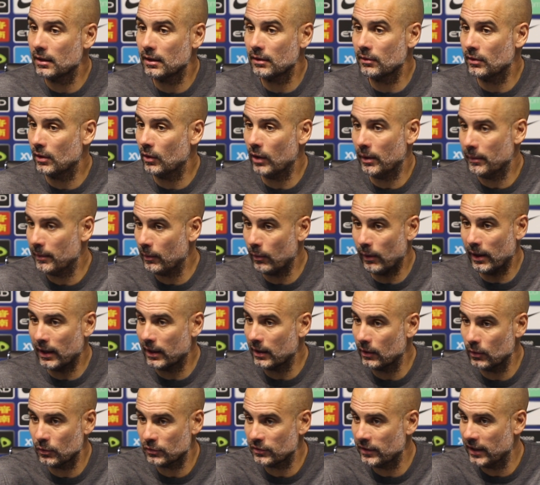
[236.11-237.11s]
you know, everyone
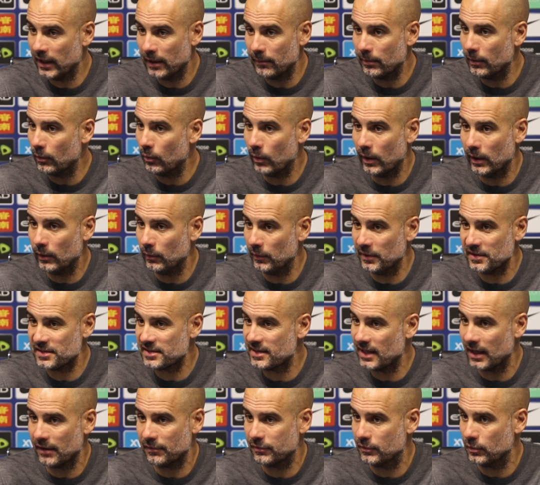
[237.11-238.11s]
can lose on everyone, or
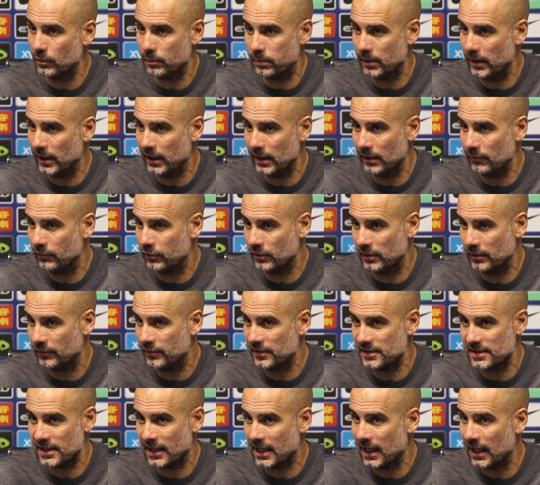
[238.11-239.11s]
it's tough to play for the
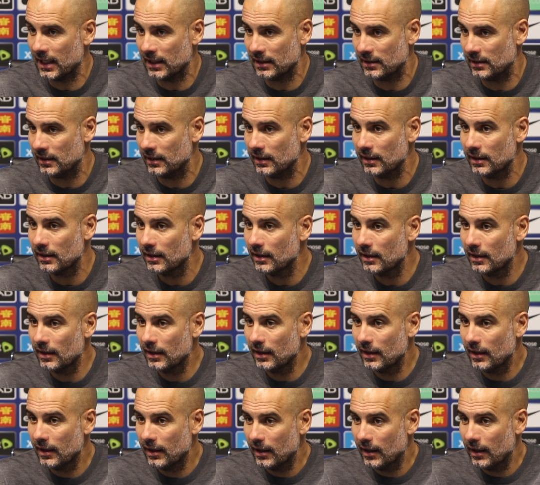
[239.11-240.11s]
physicality.
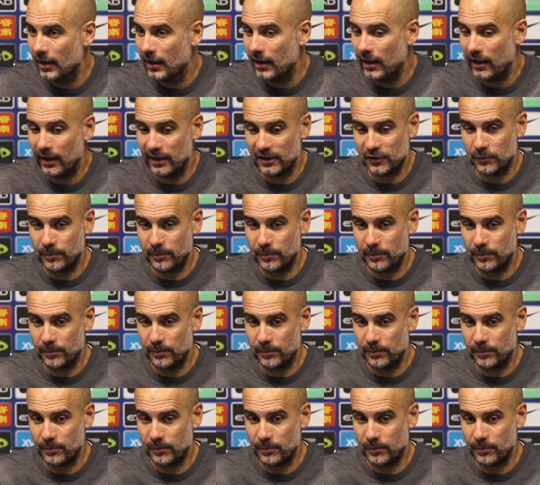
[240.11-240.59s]
And